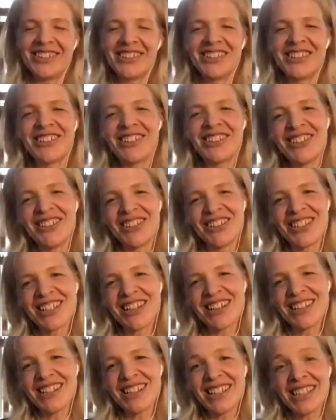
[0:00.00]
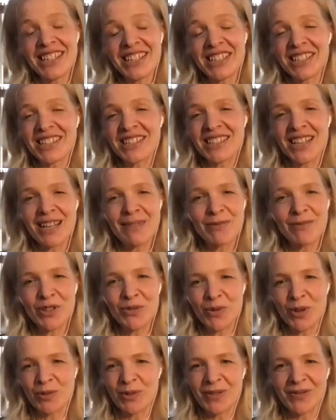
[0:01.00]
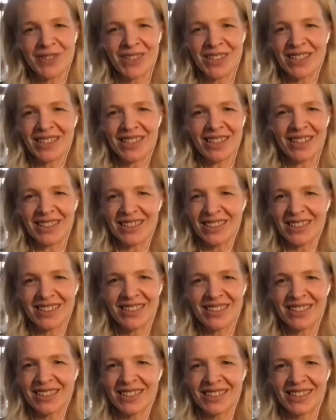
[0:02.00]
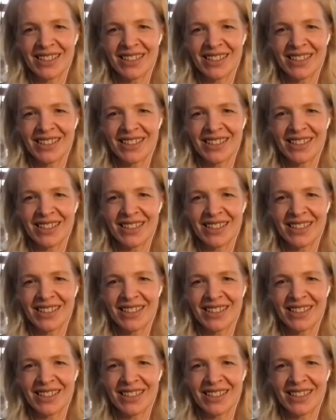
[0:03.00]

gosh, I think it's the same as what we've discussed.